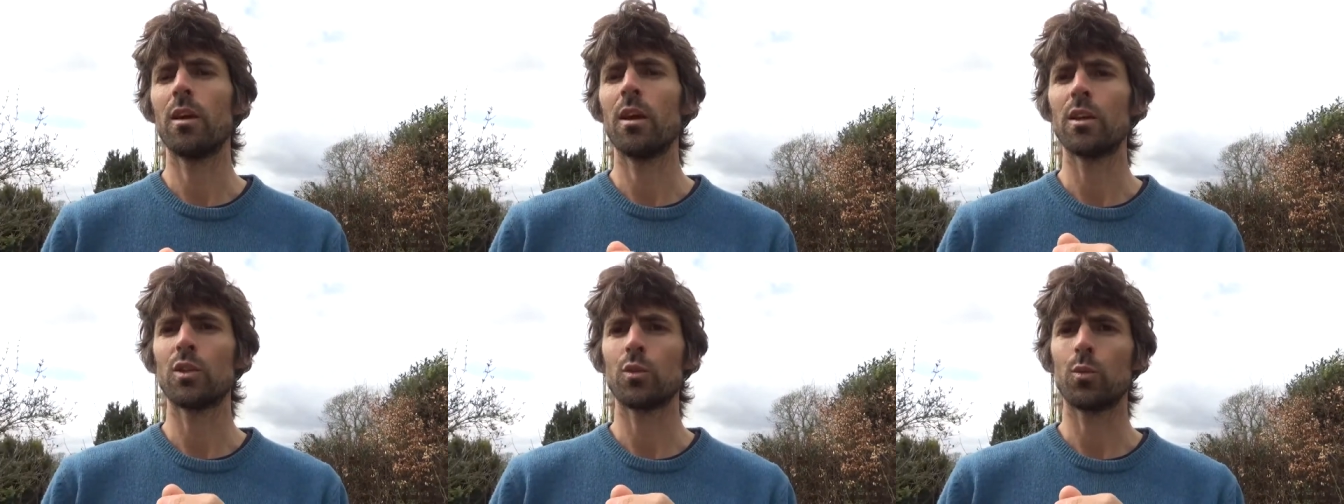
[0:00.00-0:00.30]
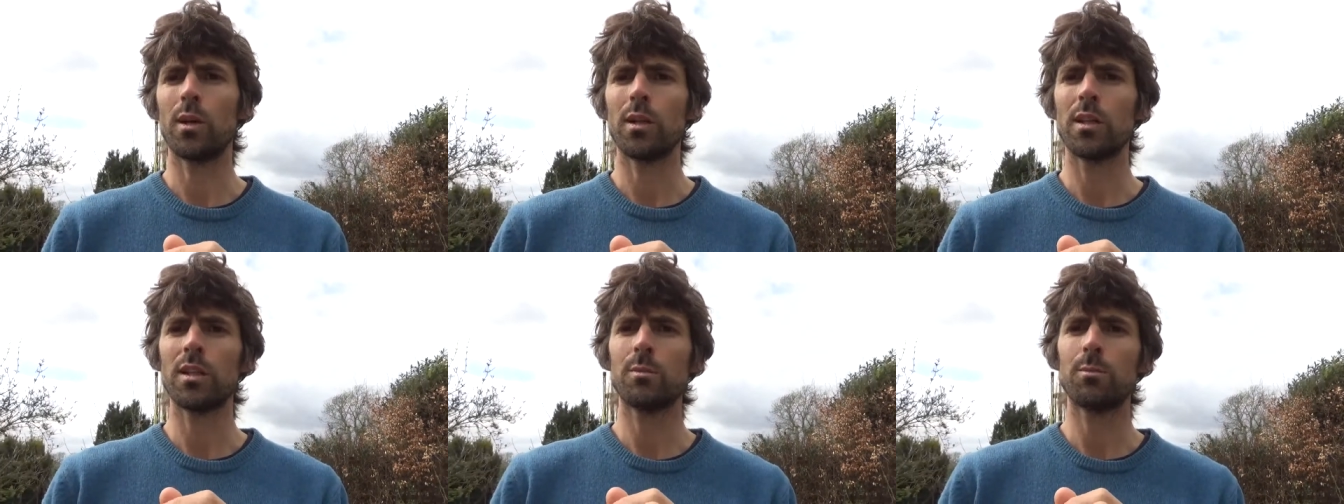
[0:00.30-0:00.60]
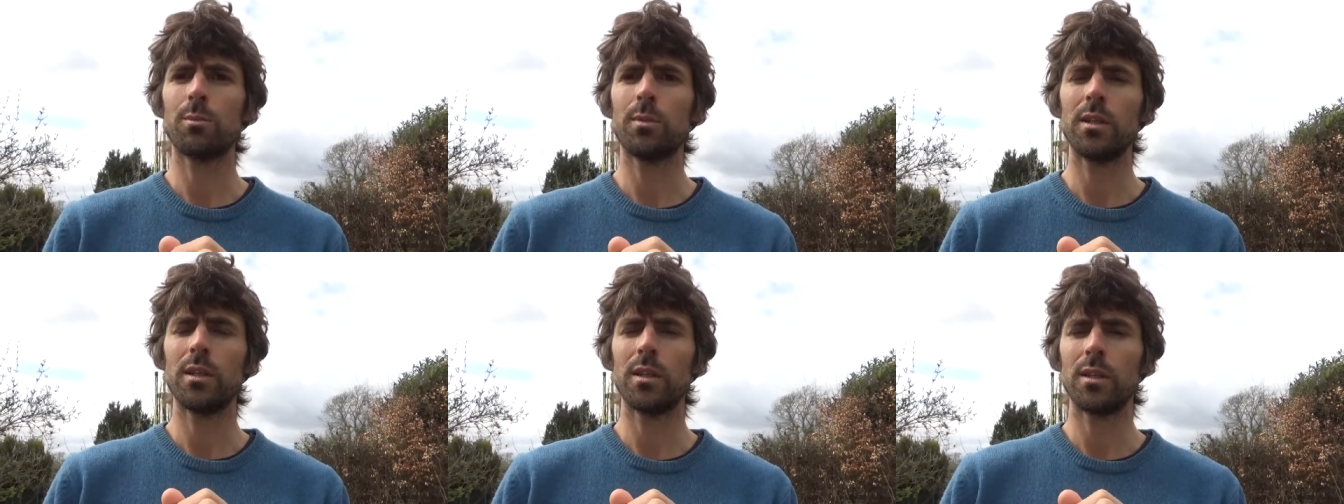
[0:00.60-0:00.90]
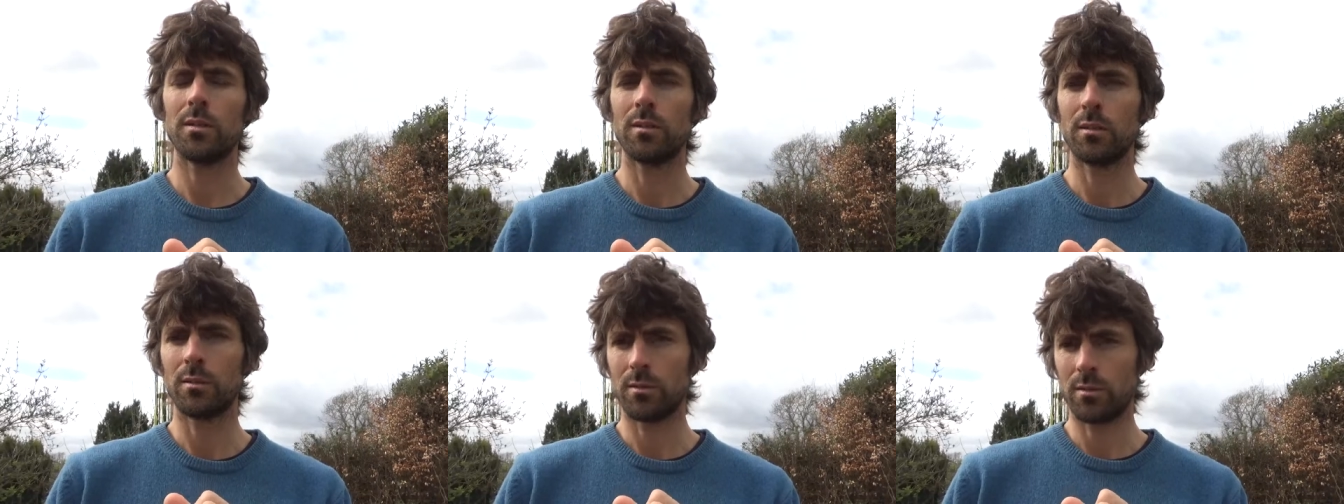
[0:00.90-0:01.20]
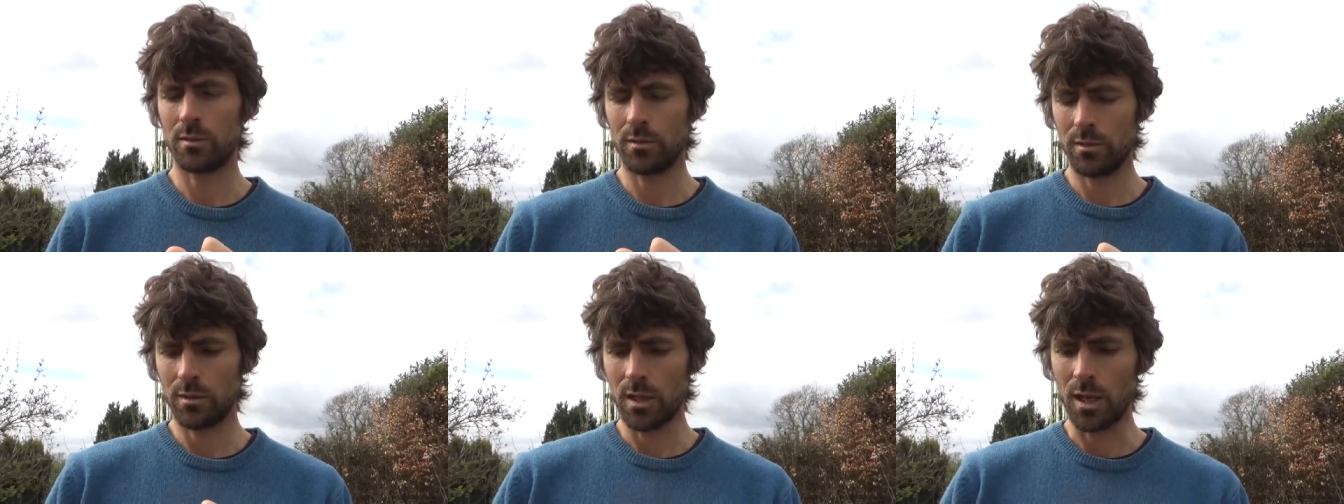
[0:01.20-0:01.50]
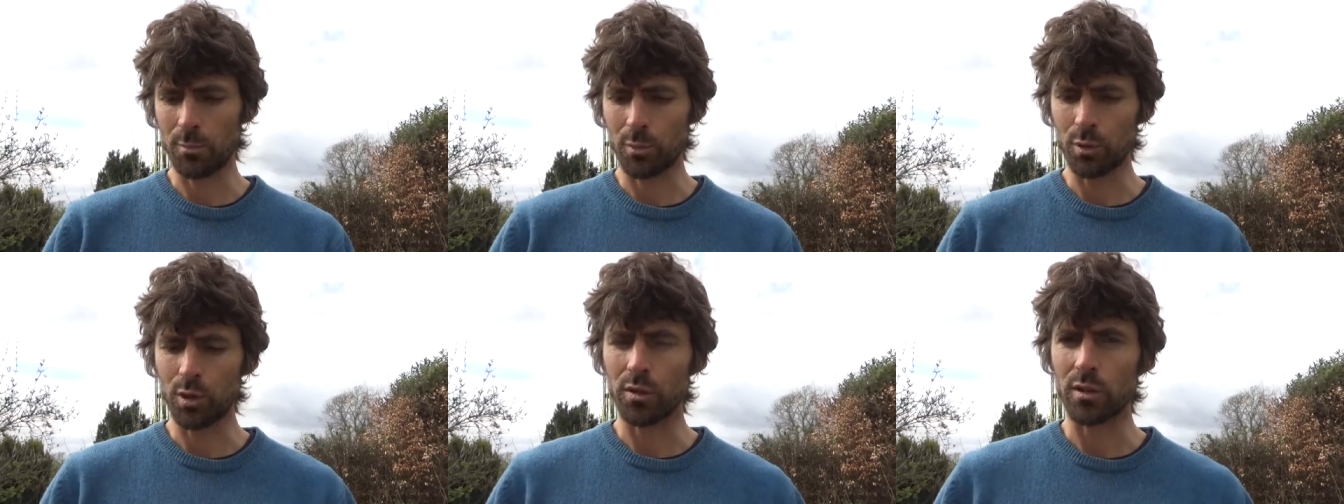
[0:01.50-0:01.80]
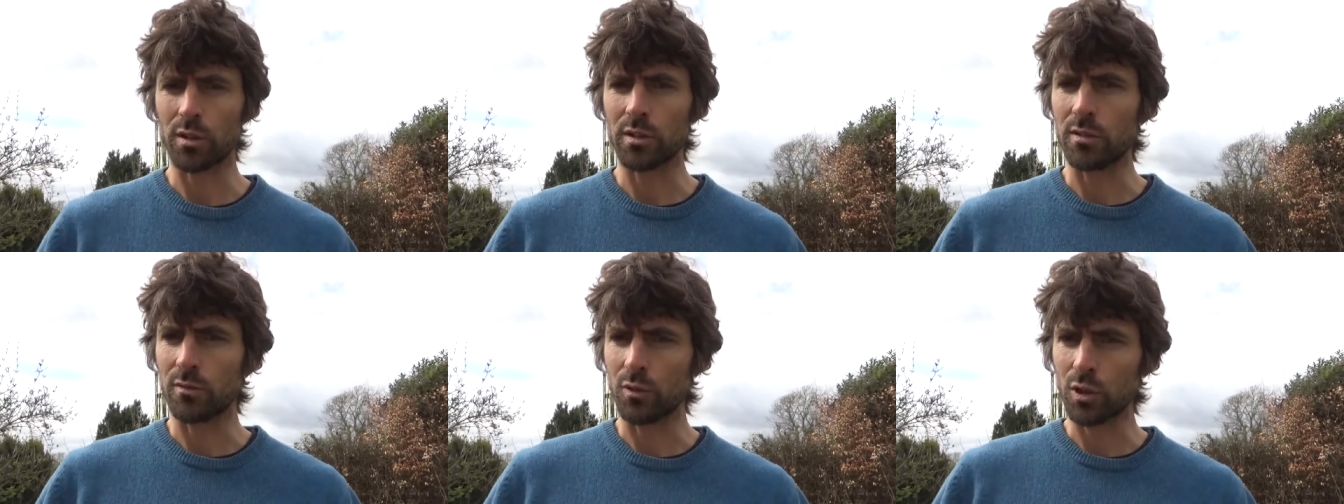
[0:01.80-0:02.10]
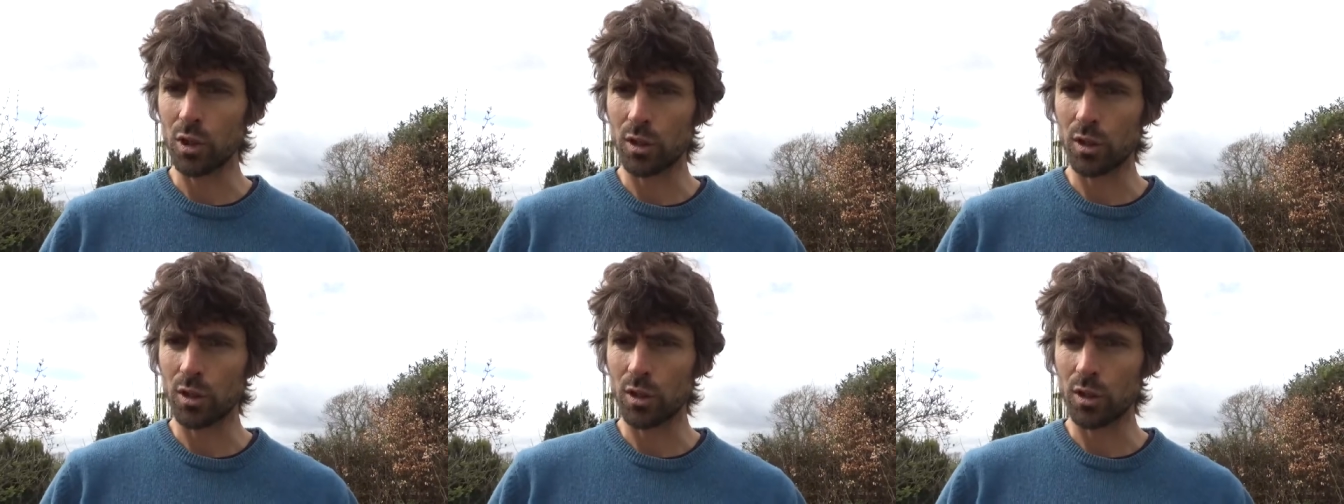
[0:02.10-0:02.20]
As well as being a product of